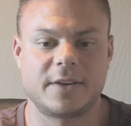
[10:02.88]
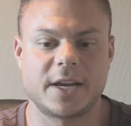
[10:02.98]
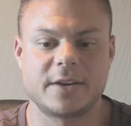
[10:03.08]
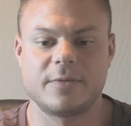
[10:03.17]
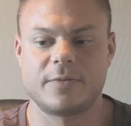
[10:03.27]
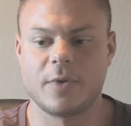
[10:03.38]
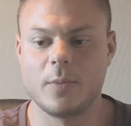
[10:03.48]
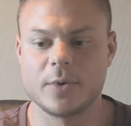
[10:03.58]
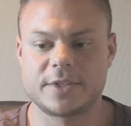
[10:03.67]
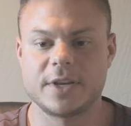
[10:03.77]
kind of
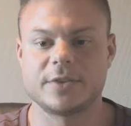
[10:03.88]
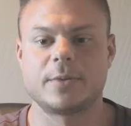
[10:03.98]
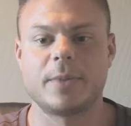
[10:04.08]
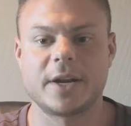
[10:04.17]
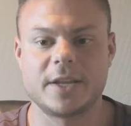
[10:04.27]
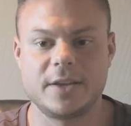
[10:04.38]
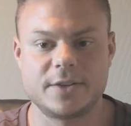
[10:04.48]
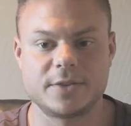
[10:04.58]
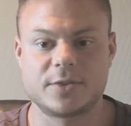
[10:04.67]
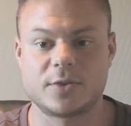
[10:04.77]
almost tells your body
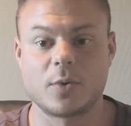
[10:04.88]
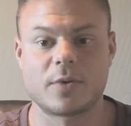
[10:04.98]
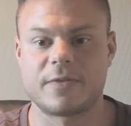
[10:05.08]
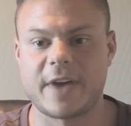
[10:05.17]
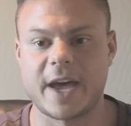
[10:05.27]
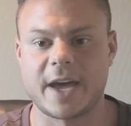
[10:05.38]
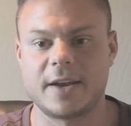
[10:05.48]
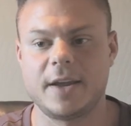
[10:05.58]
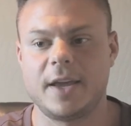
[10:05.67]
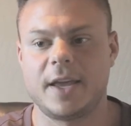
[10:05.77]
to store fat,
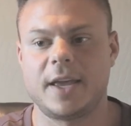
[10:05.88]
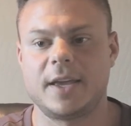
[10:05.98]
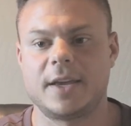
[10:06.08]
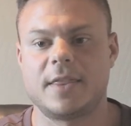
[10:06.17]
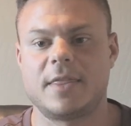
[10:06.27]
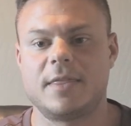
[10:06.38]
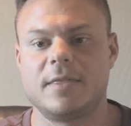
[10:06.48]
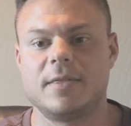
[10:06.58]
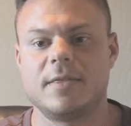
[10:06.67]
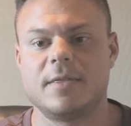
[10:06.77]
and
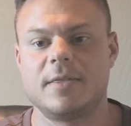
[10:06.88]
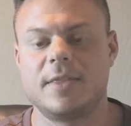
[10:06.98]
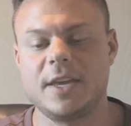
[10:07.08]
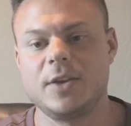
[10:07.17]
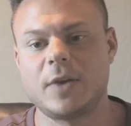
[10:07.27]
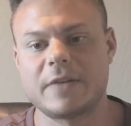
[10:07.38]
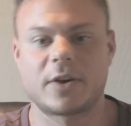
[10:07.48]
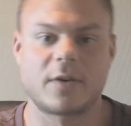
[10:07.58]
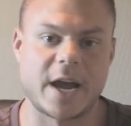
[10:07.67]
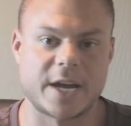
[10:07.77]
then you have a
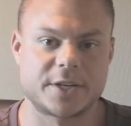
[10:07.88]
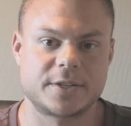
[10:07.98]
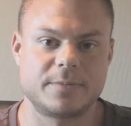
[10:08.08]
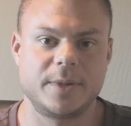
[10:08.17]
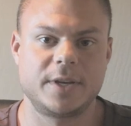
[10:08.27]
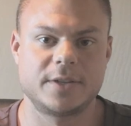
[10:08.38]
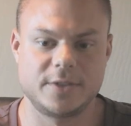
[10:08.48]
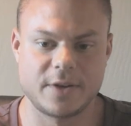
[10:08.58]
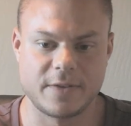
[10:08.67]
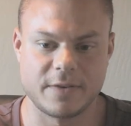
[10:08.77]
crash because
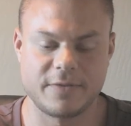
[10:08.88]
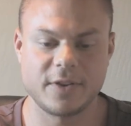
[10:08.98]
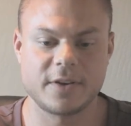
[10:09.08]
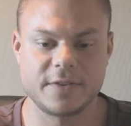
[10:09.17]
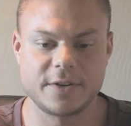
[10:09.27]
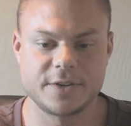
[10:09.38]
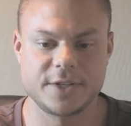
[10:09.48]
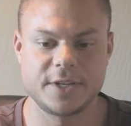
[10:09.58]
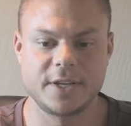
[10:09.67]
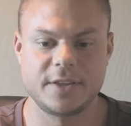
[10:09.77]
you have that flood of
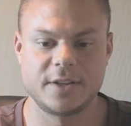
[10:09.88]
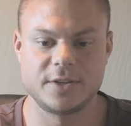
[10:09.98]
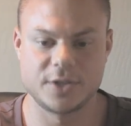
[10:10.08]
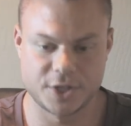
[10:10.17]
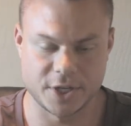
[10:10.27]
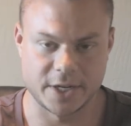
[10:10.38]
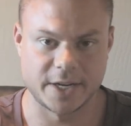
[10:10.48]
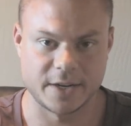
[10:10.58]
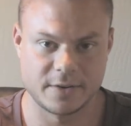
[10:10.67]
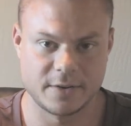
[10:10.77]
energy and then you just shut
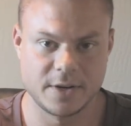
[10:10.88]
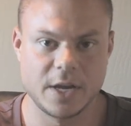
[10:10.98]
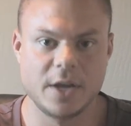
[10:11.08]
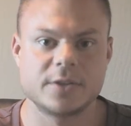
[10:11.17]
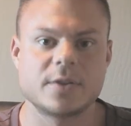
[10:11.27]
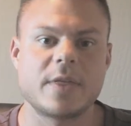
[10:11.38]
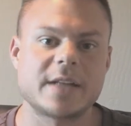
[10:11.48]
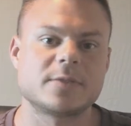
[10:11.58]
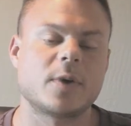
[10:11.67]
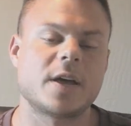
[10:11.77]
down. So
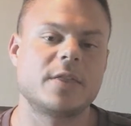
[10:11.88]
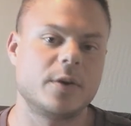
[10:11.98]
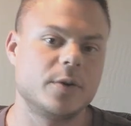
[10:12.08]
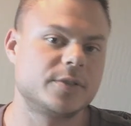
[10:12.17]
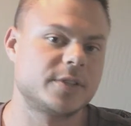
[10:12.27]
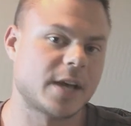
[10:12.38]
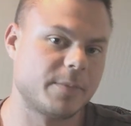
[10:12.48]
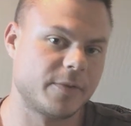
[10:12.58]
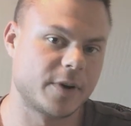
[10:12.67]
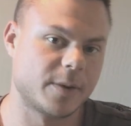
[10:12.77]
that's why those
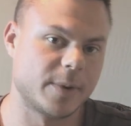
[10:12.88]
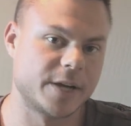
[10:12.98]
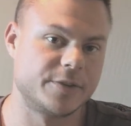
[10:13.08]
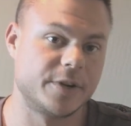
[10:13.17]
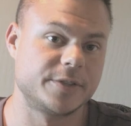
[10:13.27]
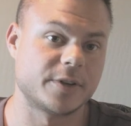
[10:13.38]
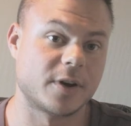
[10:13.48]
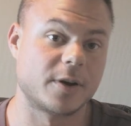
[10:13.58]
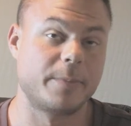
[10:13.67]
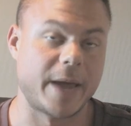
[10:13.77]
type of carbohydrates
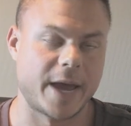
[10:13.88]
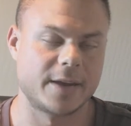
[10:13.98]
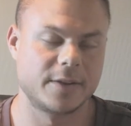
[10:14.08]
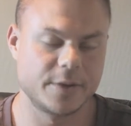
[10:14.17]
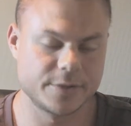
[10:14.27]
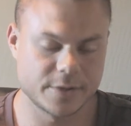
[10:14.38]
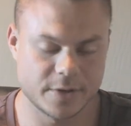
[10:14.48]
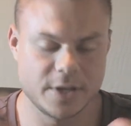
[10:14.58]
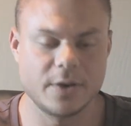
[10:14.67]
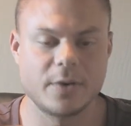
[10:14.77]
are bad. Those are,
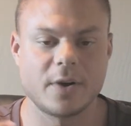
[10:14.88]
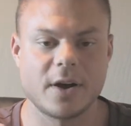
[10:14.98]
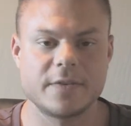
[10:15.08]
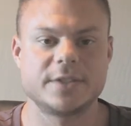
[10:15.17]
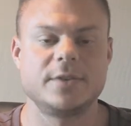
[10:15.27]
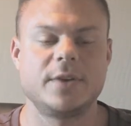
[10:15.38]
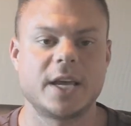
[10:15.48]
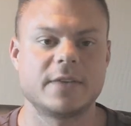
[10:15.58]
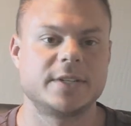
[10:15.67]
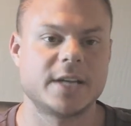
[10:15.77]
obviously you can
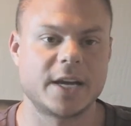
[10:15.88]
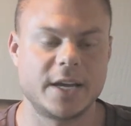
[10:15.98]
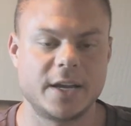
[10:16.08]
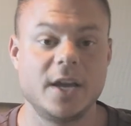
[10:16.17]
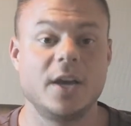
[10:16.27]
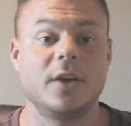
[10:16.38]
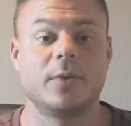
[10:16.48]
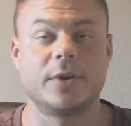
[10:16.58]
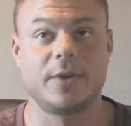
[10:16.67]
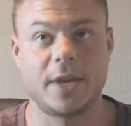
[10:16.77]
have a diet,
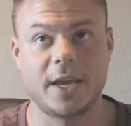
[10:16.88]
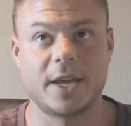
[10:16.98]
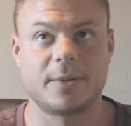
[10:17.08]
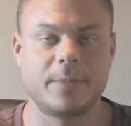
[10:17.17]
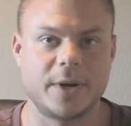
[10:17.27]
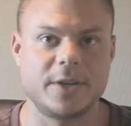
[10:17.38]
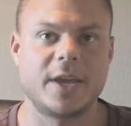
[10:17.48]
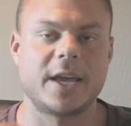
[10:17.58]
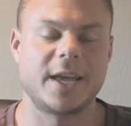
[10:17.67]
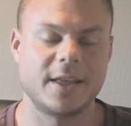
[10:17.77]
well you can, but you
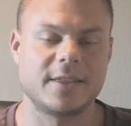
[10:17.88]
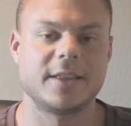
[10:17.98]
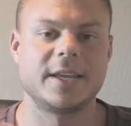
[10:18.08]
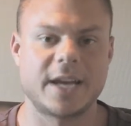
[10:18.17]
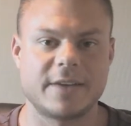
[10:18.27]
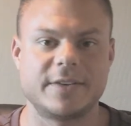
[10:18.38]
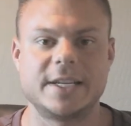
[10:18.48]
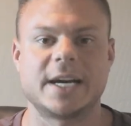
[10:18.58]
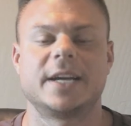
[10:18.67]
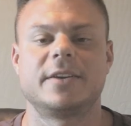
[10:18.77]
can't healthily have a
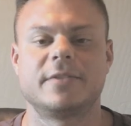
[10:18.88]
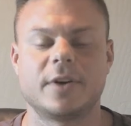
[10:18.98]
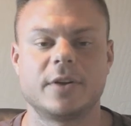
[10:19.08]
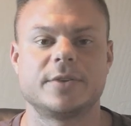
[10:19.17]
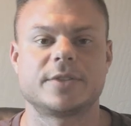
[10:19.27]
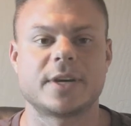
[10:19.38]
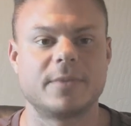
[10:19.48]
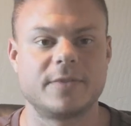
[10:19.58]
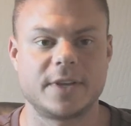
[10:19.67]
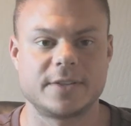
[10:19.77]
diet of all those type
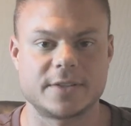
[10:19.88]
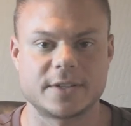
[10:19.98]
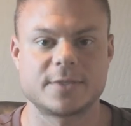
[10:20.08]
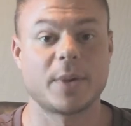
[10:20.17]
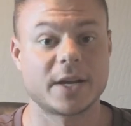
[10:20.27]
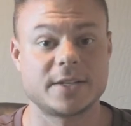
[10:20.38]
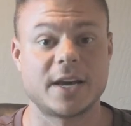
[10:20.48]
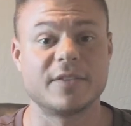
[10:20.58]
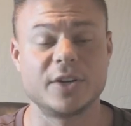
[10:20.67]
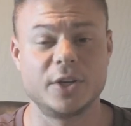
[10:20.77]
of things and expect to
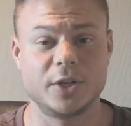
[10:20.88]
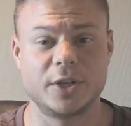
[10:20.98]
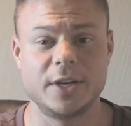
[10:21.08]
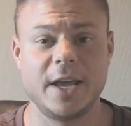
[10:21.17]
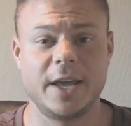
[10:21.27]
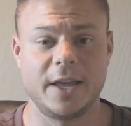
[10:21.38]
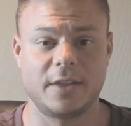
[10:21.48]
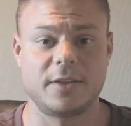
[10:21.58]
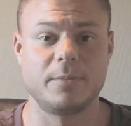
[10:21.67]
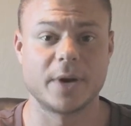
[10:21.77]
have a good,
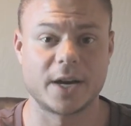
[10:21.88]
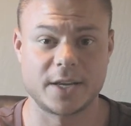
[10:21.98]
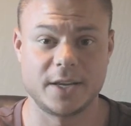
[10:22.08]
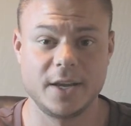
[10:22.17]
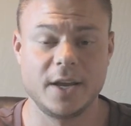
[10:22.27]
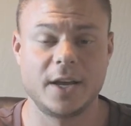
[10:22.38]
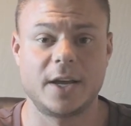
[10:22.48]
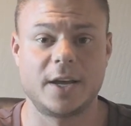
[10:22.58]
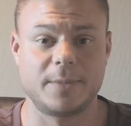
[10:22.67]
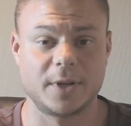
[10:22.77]
healthy body
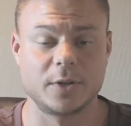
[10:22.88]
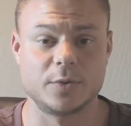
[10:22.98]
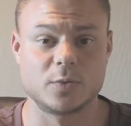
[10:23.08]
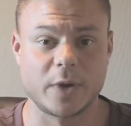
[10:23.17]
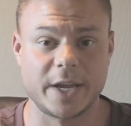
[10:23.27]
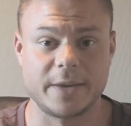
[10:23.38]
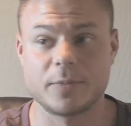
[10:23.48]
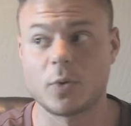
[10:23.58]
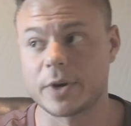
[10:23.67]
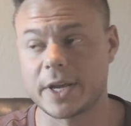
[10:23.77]
and lose weight
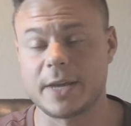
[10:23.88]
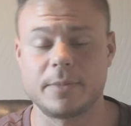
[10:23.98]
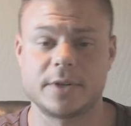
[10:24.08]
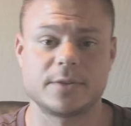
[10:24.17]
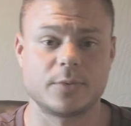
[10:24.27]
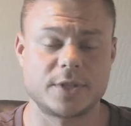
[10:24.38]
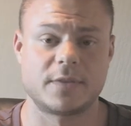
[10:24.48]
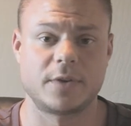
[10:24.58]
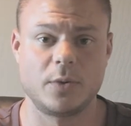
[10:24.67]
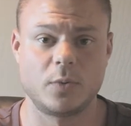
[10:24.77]
or gain muscle,
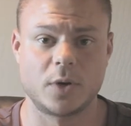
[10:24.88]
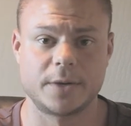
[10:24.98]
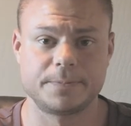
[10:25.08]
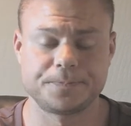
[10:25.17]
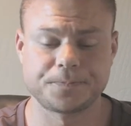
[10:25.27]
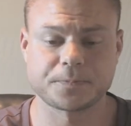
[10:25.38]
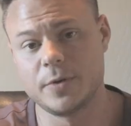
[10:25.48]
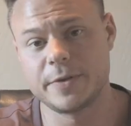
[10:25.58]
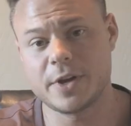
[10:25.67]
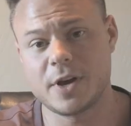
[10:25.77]
whichever you want.
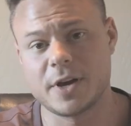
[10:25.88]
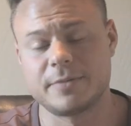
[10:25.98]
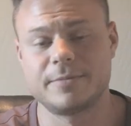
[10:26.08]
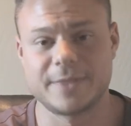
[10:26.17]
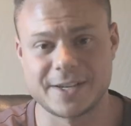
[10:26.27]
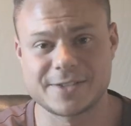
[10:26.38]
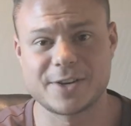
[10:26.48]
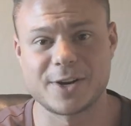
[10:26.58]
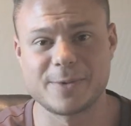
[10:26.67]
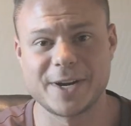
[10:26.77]
Moving on, that's
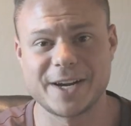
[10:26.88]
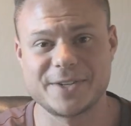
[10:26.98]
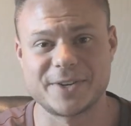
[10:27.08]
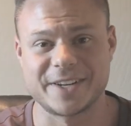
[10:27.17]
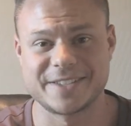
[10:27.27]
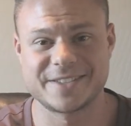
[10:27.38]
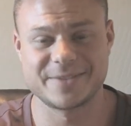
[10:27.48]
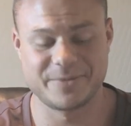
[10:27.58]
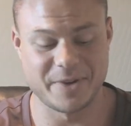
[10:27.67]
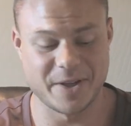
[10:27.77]
carbohydrates.
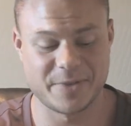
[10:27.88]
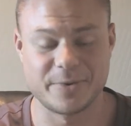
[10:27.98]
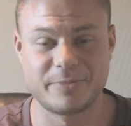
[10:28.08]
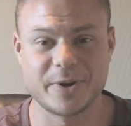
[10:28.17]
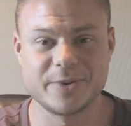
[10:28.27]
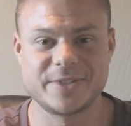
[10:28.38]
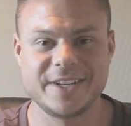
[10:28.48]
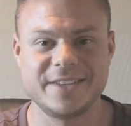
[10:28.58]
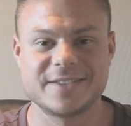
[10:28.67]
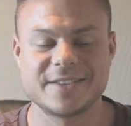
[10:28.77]
We've gone through
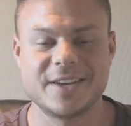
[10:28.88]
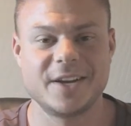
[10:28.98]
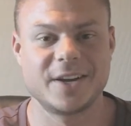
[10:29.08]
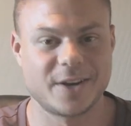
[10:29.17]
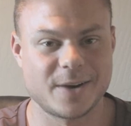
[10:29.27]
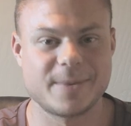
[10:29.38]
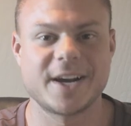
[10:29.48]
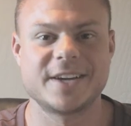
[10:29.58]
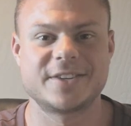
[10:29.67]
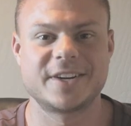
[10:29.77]
proteins,
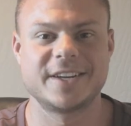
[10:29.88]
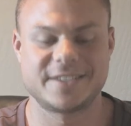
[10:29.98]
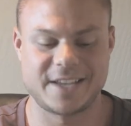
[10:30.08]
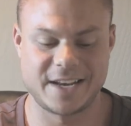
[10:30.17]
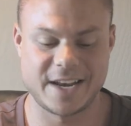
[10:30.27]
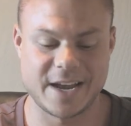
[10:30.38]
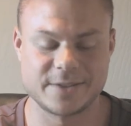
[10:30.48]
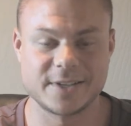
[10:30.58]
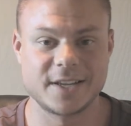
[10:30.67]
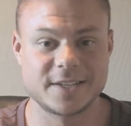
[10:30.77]
carbohydrates, and now
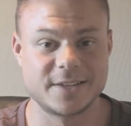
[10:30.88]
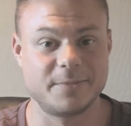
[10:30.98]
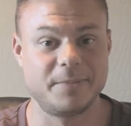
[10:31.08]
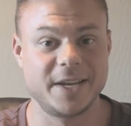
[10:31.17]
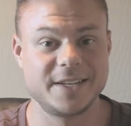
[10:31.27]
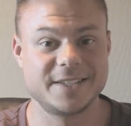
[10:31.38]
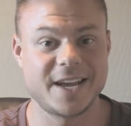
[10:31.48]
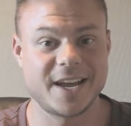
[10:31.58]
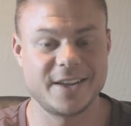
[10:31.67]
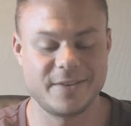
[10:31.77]
it's on to the big
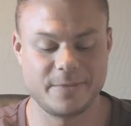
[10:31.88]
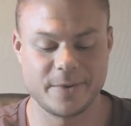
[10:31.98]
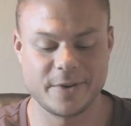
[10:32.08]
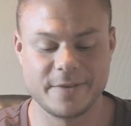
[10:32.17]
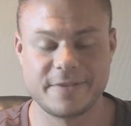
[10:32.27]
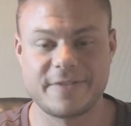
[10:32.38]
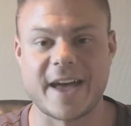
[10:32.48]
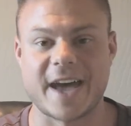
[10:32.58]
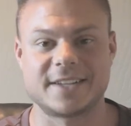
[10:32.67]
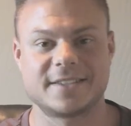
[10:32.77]
daddy of them all,
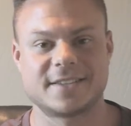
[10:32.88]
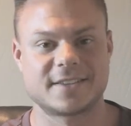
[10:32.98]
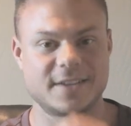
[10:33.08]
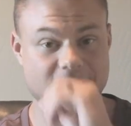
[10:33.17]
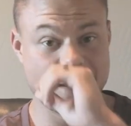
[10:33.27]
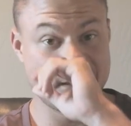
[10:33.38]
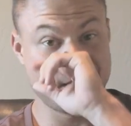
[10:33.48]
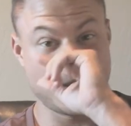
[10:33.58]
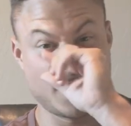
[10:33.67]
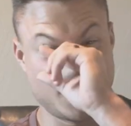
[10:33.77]
fats.
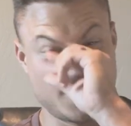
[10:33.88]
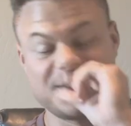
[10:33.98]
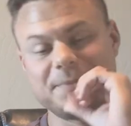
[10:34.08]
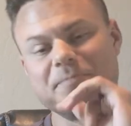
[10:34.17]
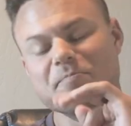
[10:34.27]
And